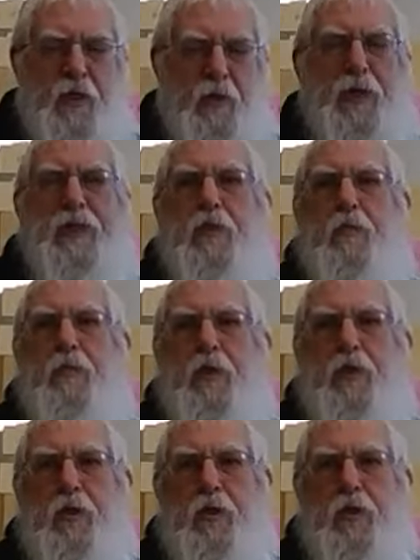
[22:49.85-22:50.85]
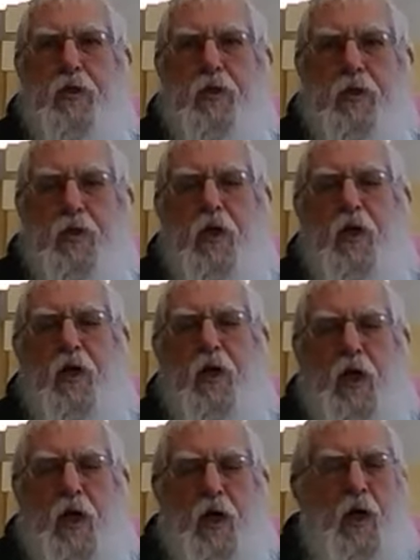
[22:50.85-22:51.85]
The Beis Hamikdash
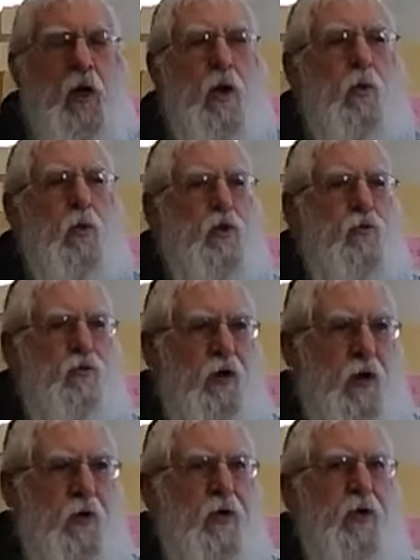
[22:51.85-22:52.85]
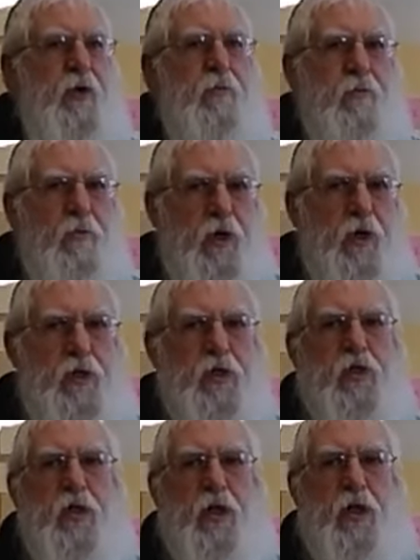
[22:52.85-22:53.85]
was very
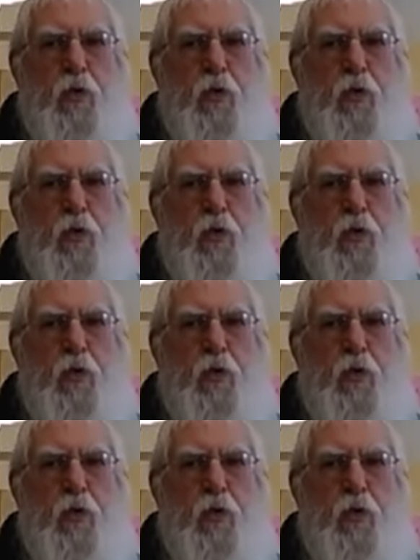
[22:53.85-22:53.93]
much a